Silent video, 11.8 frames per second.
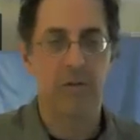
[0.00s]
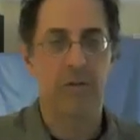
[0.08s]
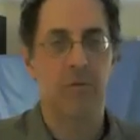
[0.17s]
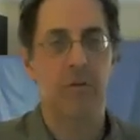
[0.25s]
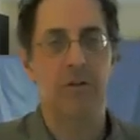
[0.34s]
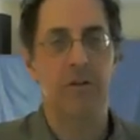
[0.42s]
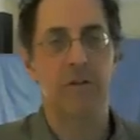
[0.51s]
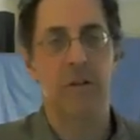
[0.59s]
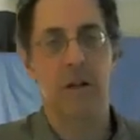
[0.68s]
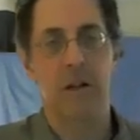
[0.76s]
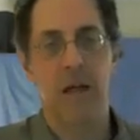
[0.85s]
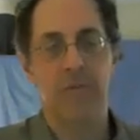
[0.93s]
Is it the region to the
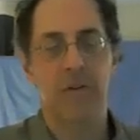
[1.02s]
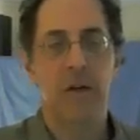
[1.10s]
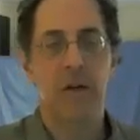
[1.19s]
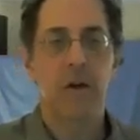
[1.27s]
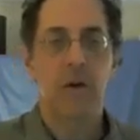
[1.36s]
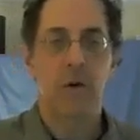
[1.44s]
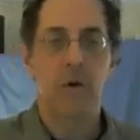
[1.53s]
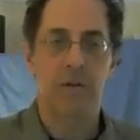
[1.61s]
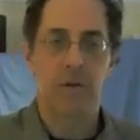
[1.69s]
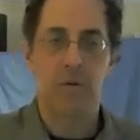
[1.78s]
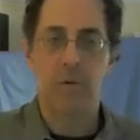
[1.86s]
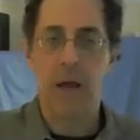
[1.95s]
left or to
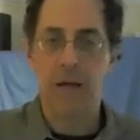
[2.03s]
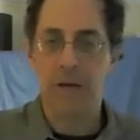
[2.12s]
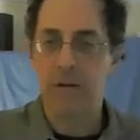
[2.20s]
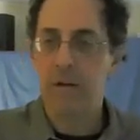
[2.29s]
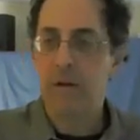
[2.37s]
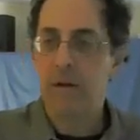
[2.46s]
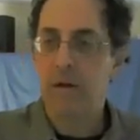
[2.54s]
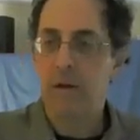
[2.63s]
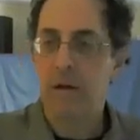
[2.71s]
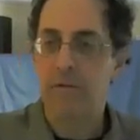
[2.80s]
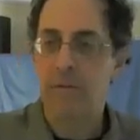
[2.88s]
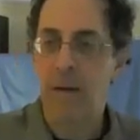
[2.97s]
the right
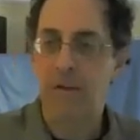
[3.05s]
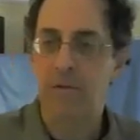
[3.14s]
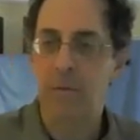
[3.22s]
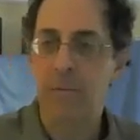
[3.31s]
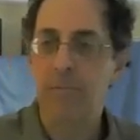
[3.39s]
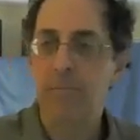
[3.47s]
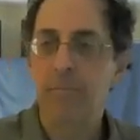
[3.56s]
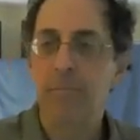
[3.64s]
of the maximum?